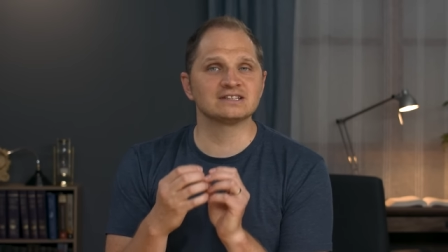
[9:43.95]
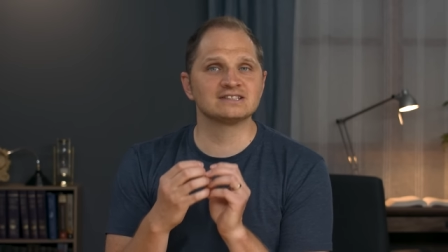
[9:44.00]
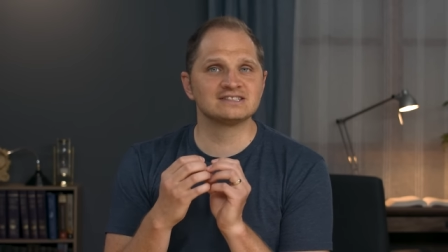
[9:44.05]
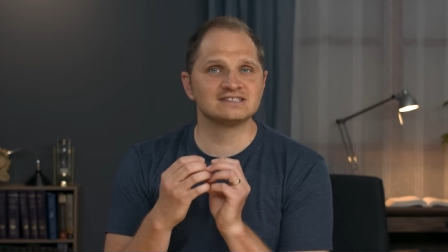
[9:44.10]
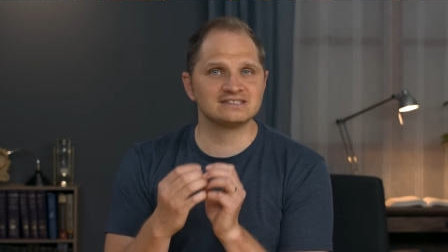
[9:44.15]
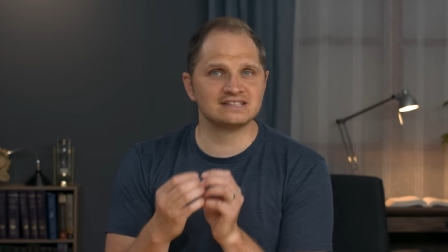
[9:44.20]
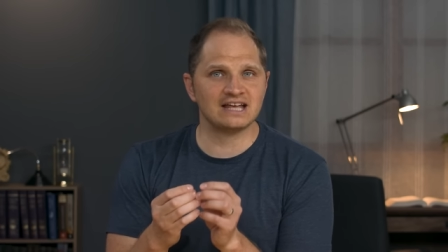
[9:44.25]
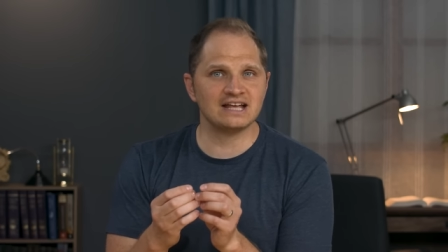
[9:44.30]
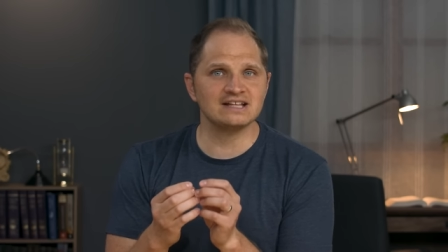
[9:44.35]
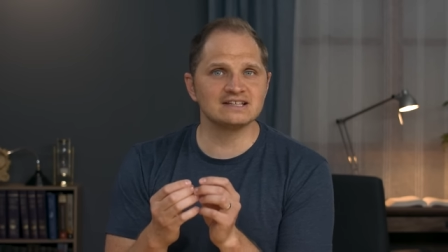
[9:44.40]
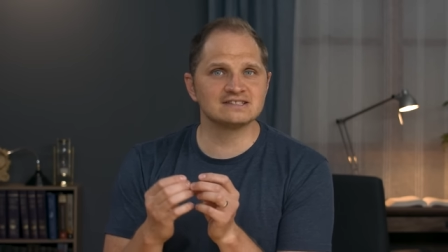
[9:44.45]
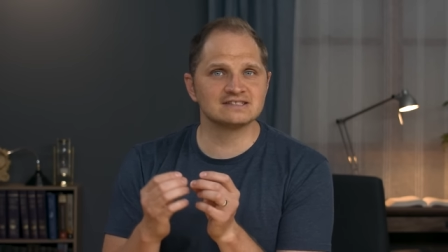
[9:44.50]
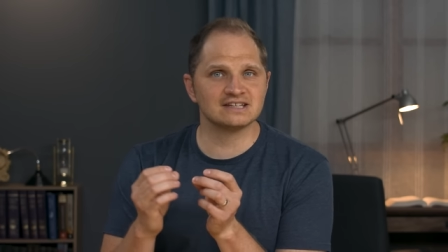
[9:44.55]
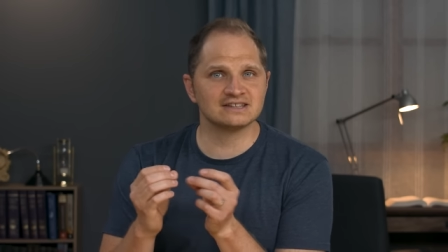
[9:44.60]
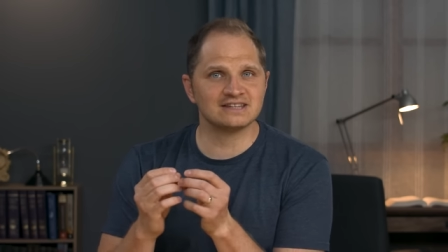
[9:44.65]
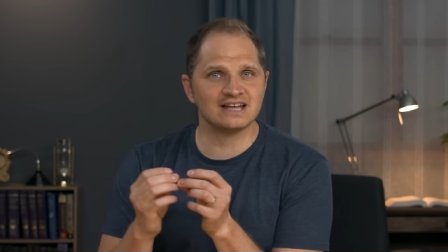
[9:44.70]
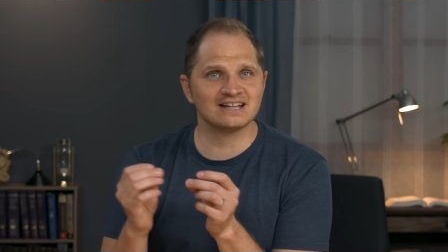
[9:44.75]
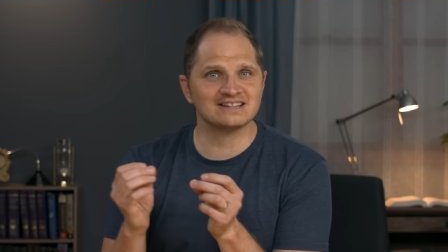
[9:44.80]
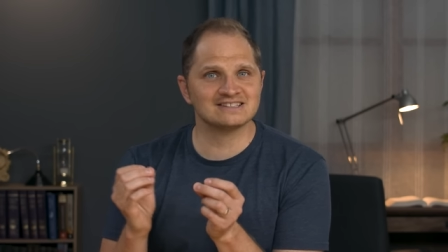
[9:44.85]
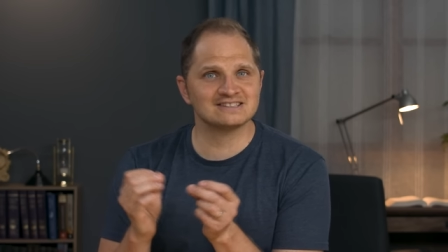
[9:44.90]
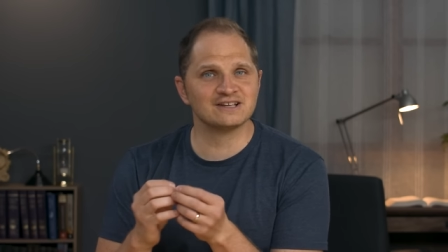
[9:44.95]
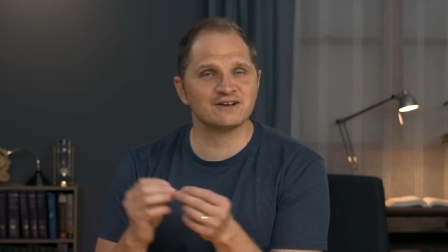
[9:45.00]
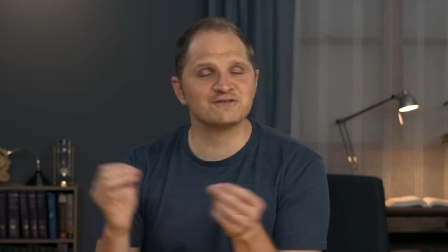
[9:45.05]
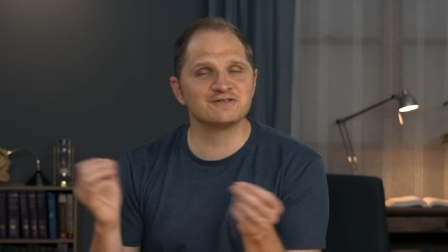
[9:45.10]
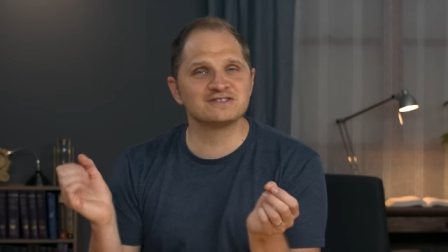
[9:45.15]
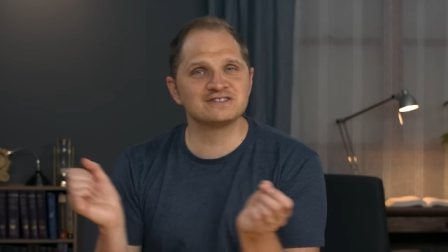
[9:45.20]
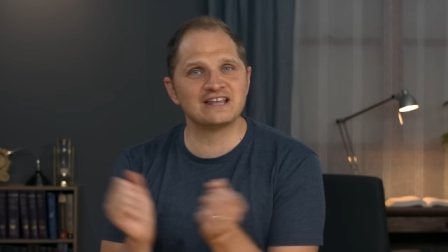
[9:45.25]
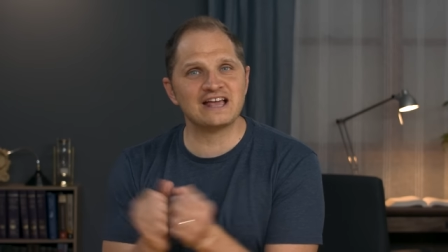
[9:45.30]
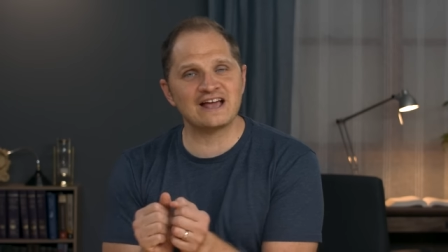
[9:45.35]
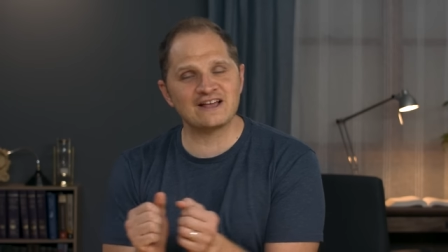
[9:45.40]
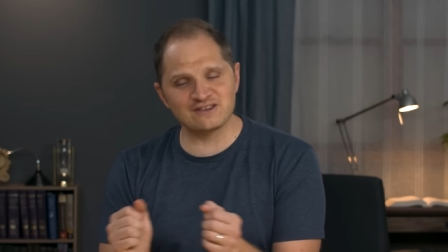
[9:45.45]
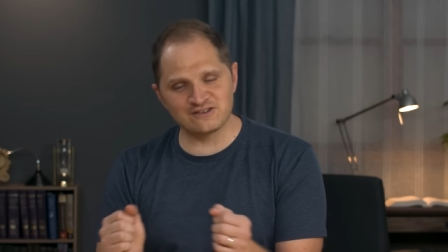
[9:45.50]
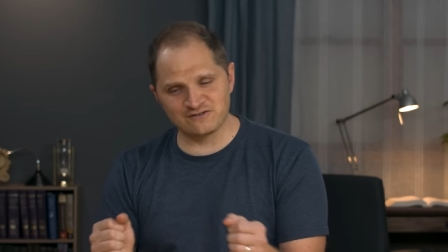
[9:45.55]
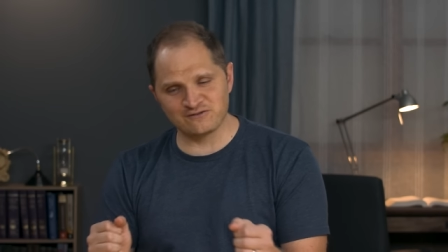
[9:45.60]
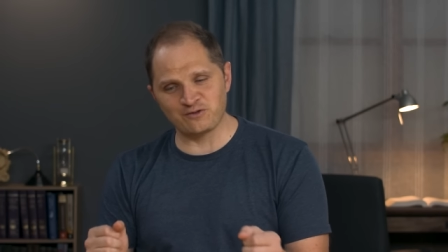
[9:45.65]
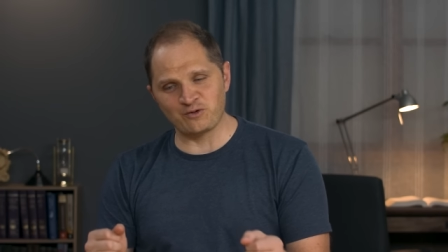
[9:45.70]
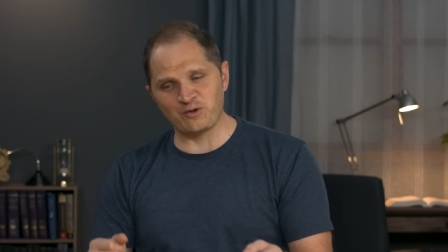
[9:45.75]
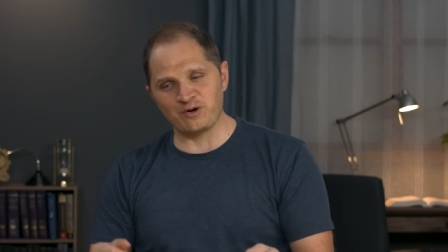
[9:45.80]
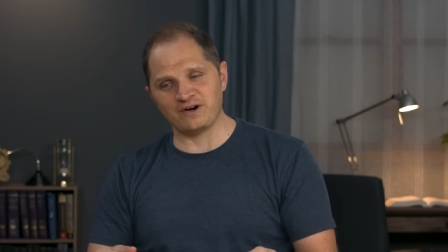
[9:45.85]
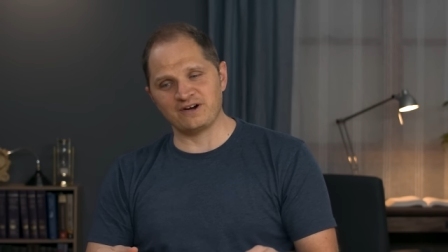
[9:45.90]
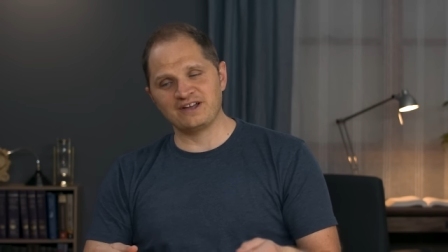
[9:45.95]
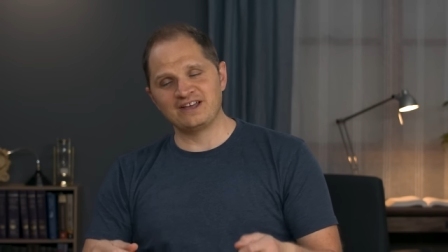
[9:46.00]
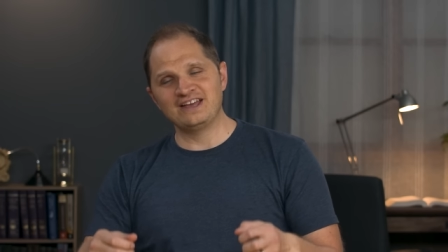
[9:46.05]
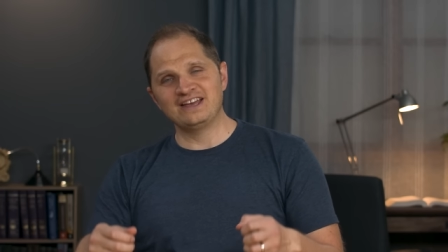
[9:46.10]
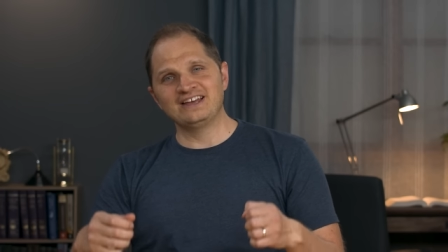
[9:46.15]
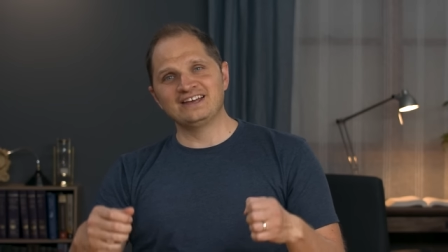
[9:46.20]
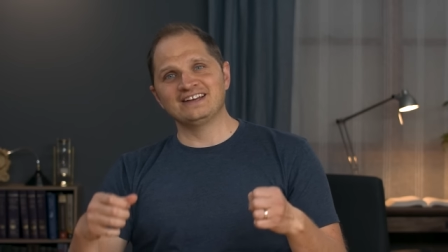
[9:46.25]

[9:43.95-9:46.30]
the states that that stuff stands for.